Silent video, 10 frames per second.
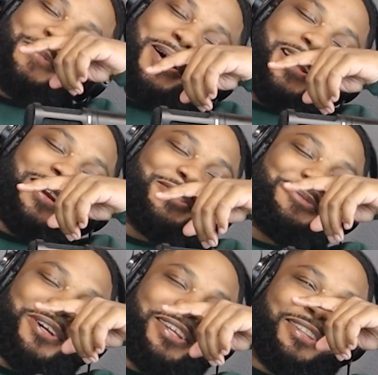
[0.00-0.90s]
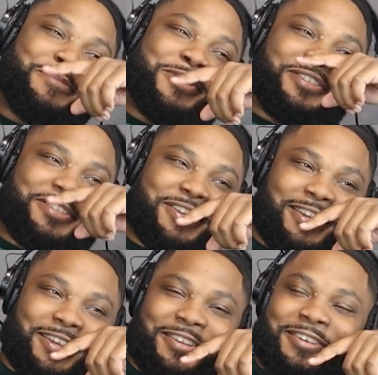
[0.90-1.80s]
up. I liked the fucking Lemony
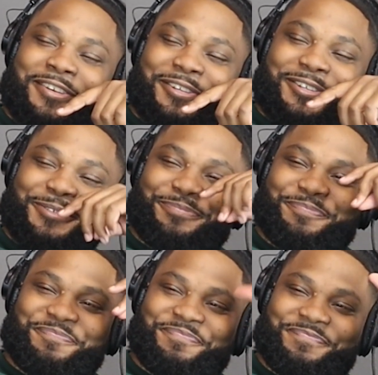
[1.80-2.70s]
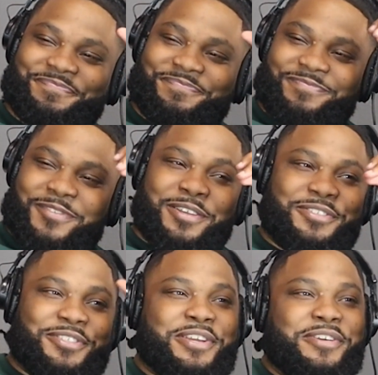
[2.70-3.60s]
Snicket. Um, a
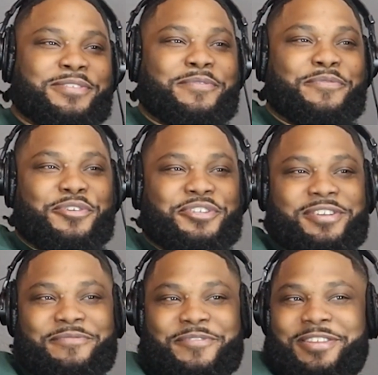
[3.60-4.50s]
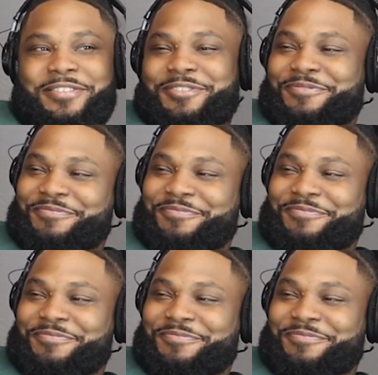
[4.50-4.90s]
series of unfortunate events. I